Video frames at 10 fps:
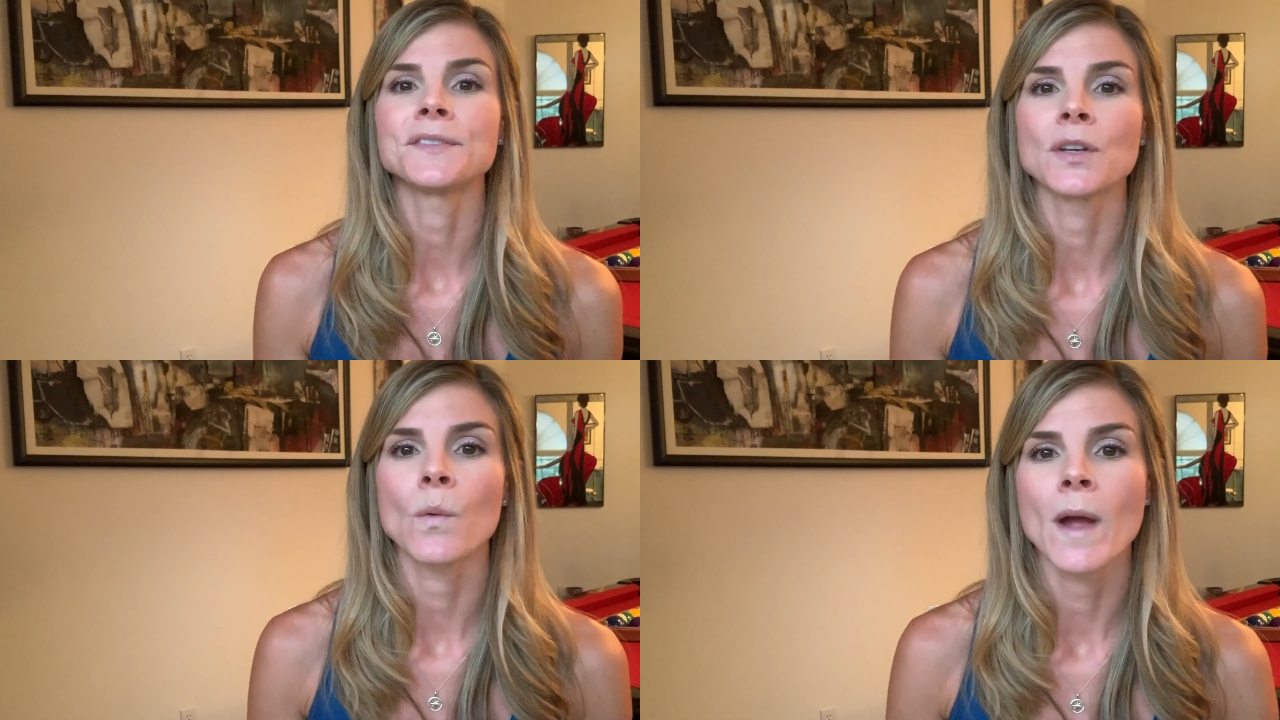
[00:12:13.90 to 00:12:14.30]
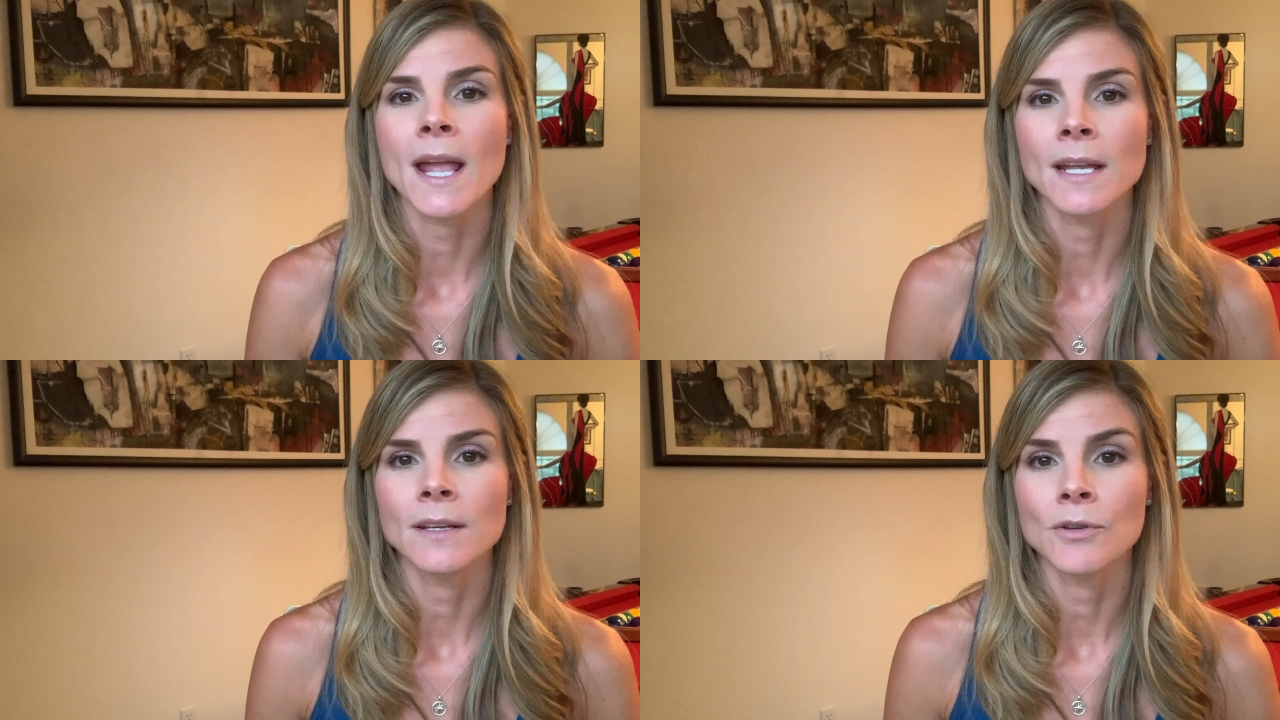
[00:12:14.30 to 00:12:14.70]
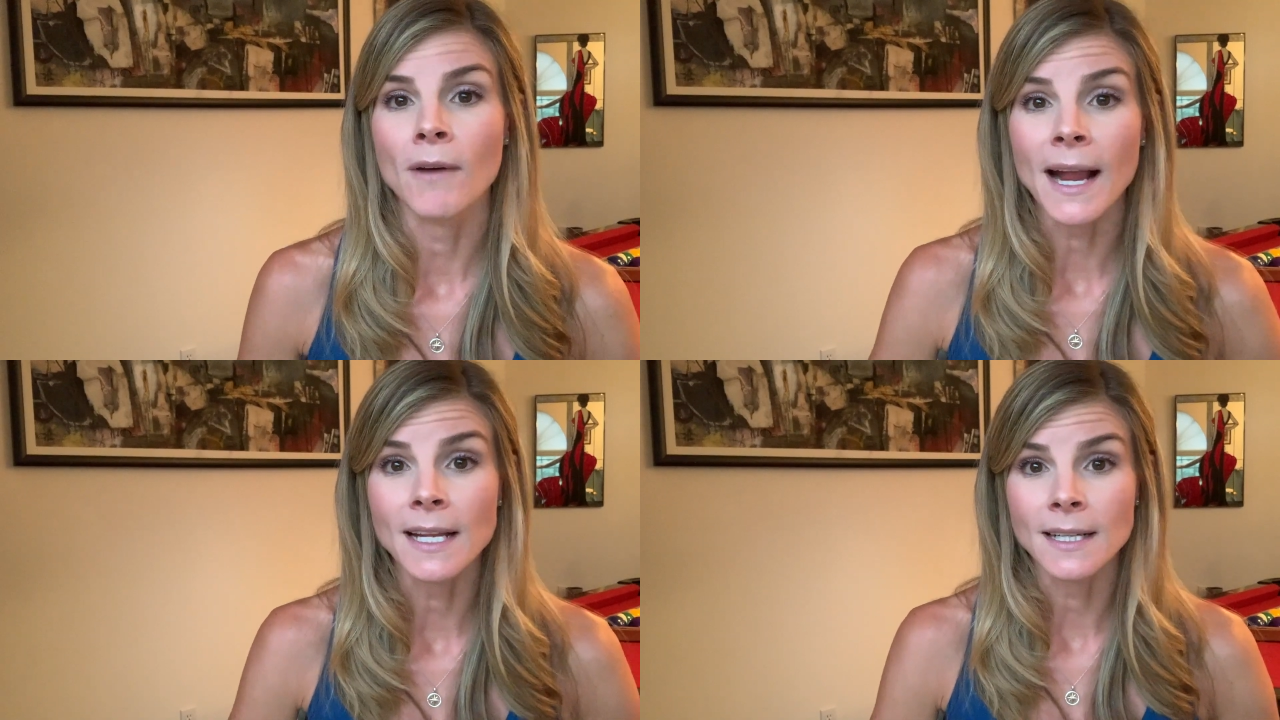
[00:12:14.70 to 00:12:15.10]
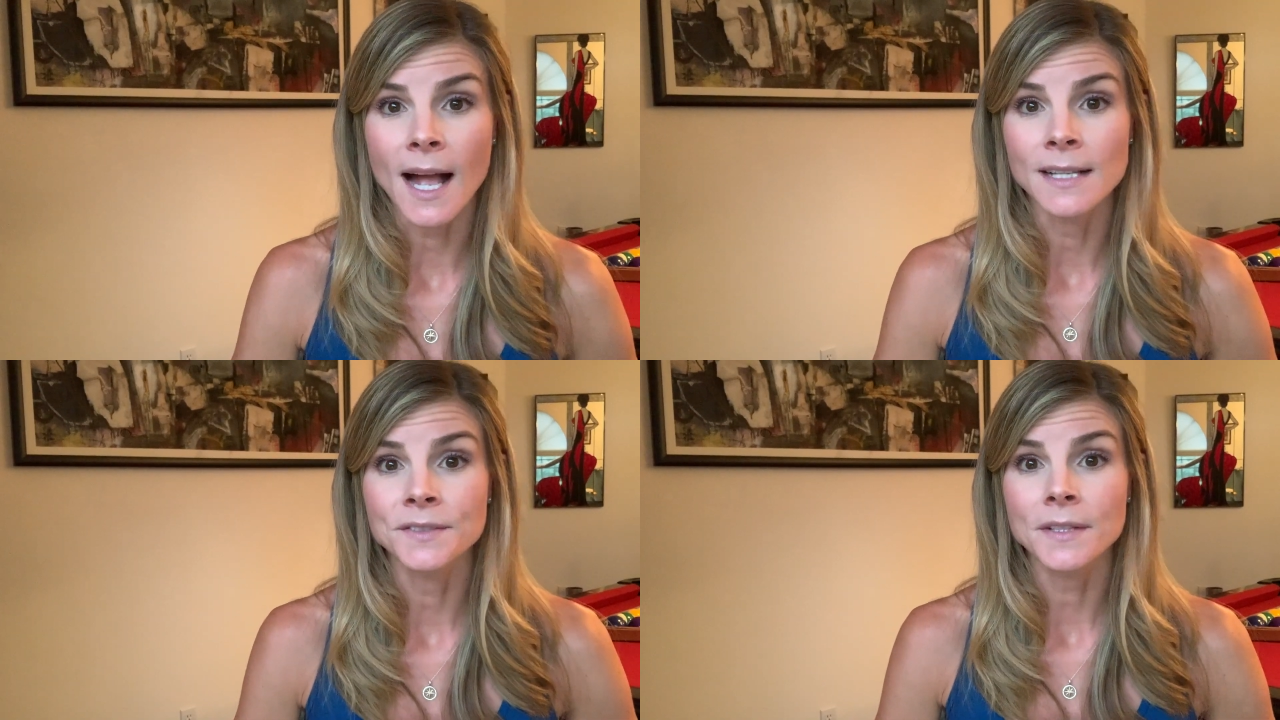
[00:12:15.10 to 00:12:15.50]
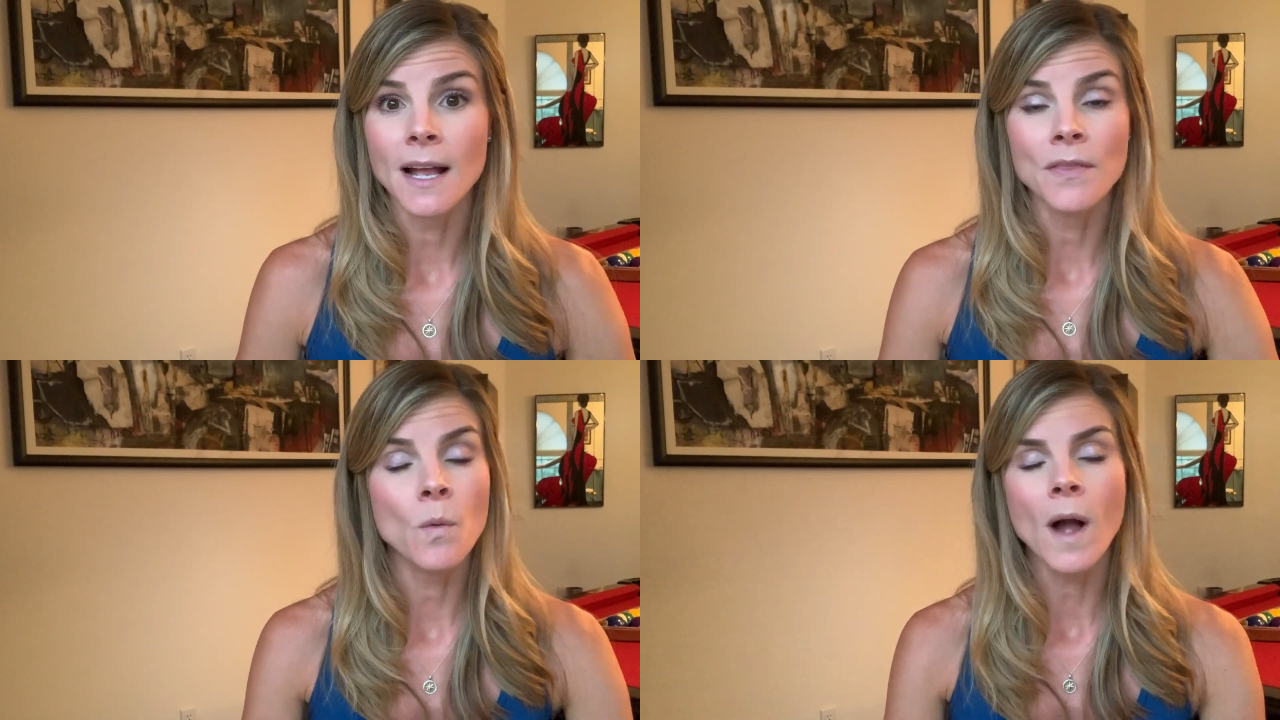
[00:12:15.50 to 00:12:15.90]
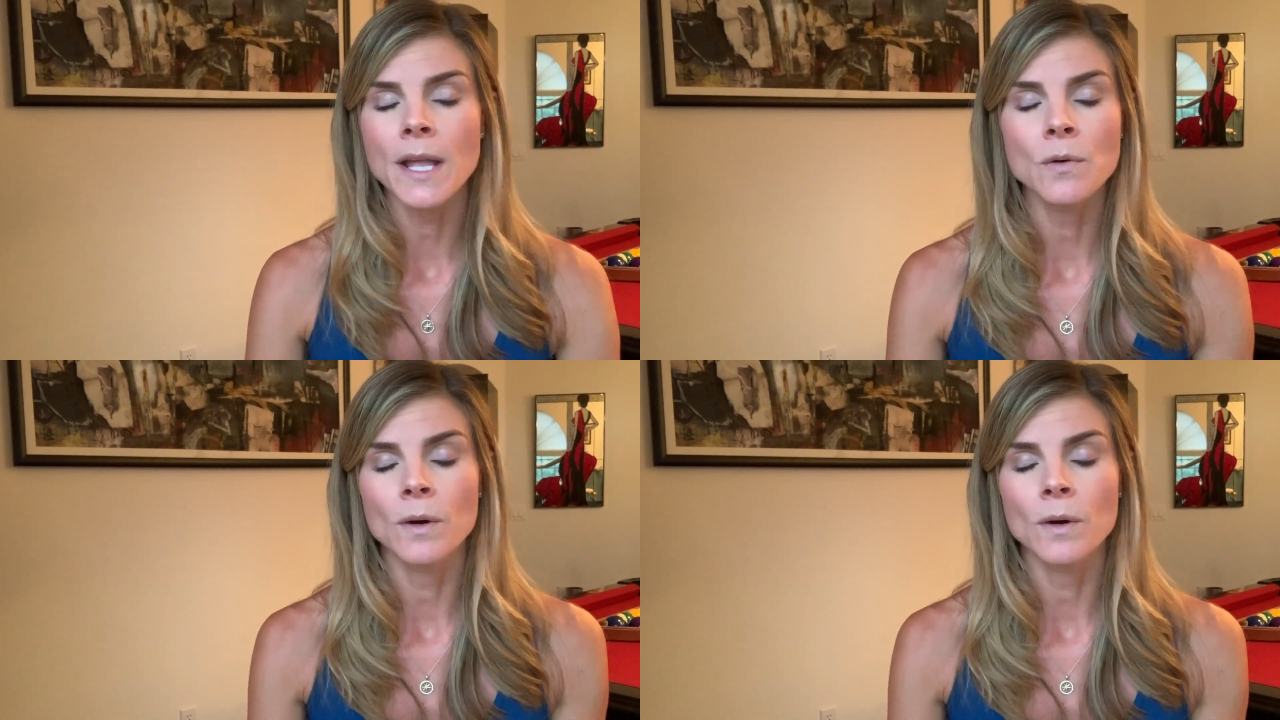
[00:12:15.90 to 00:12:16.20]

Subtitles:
in a way you recognize. And the Wayuu